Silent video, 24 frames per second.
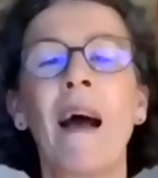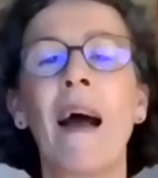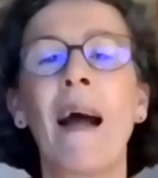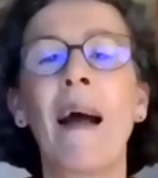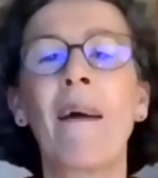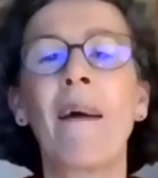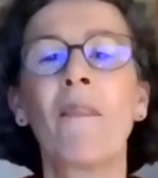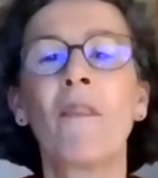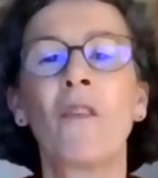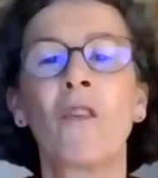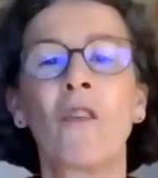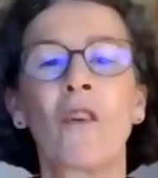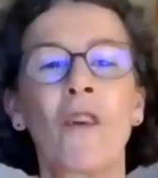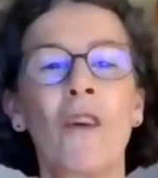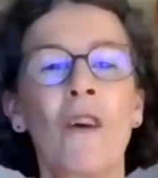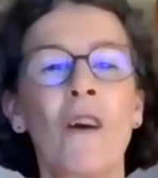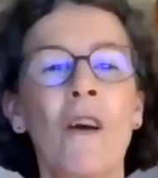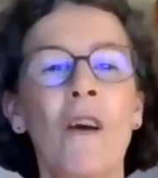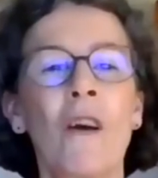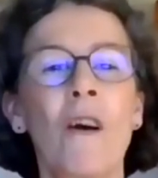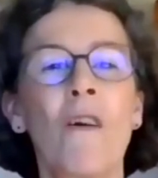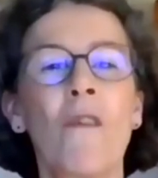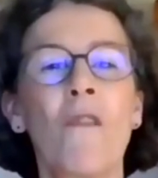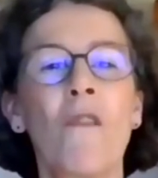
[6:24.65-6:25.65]
And
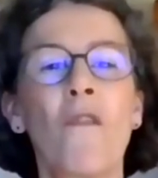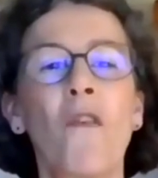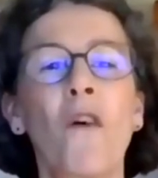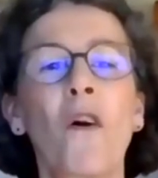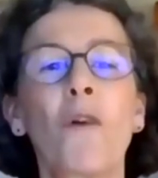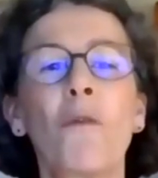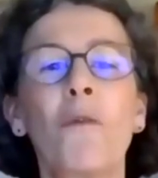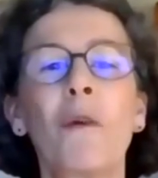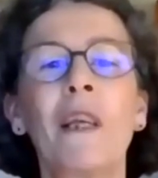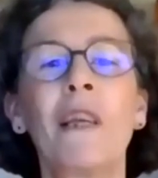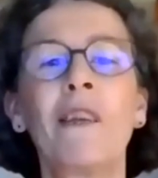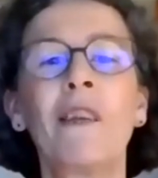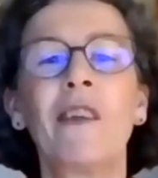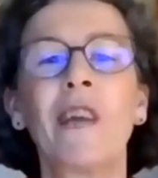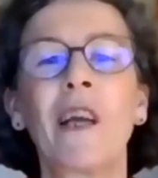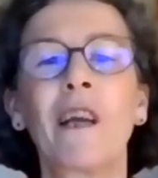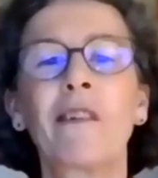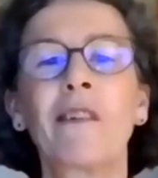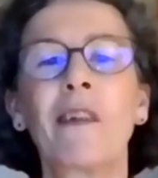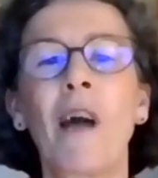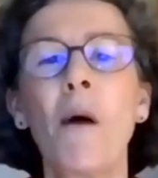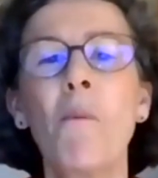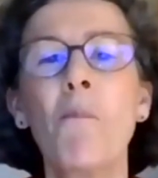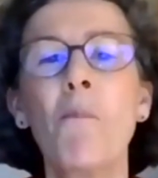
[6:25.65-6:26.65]
following the
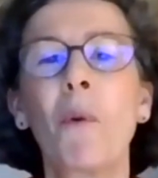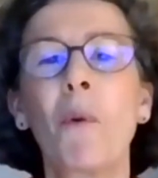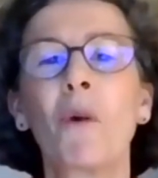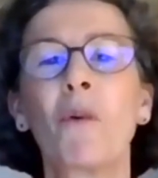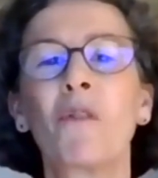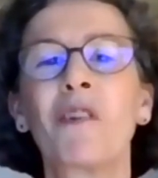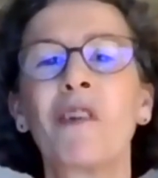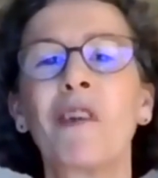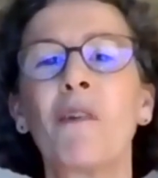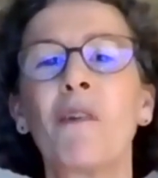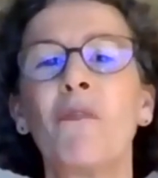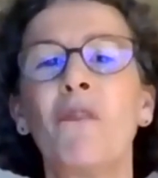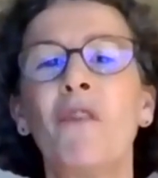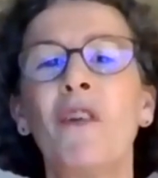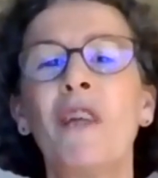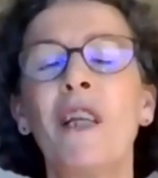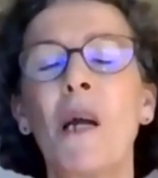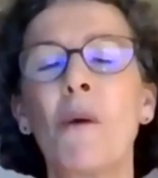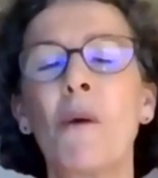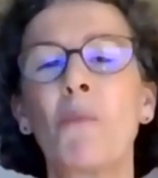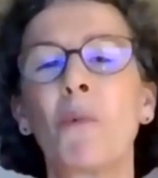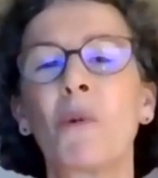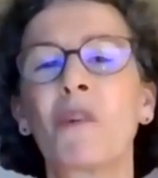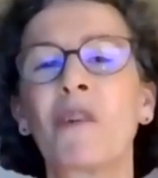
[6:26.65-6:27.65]
example of
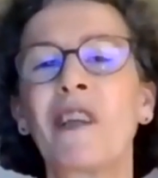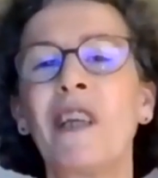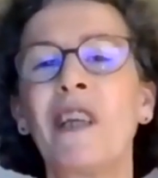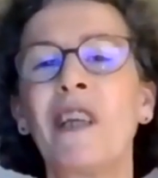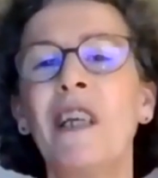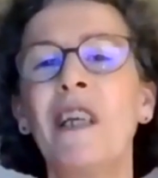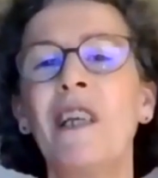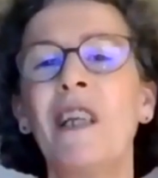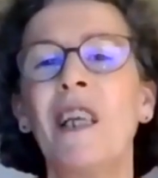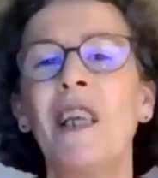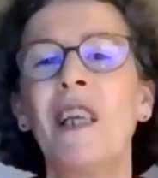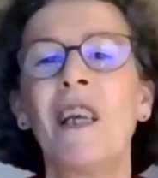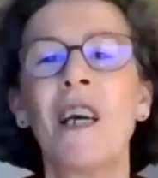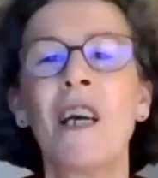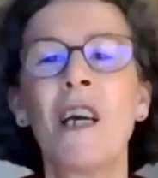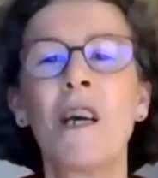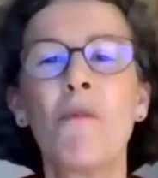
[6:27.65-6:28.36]
Silvina Moschini,